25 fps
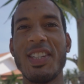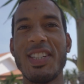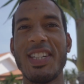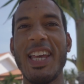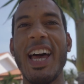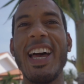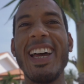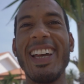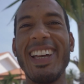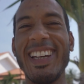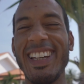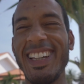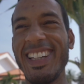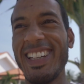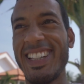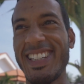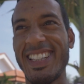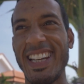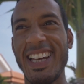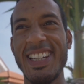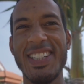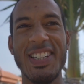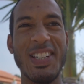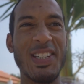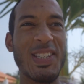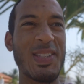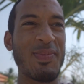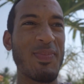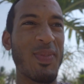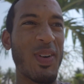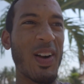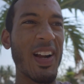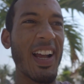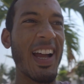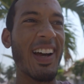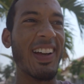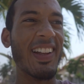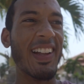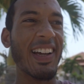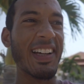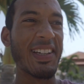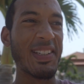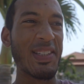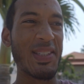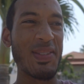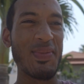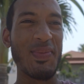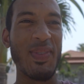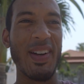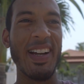Sasha sprung out like
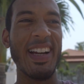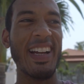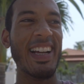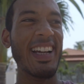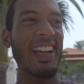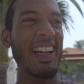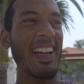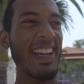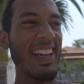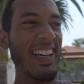a spring.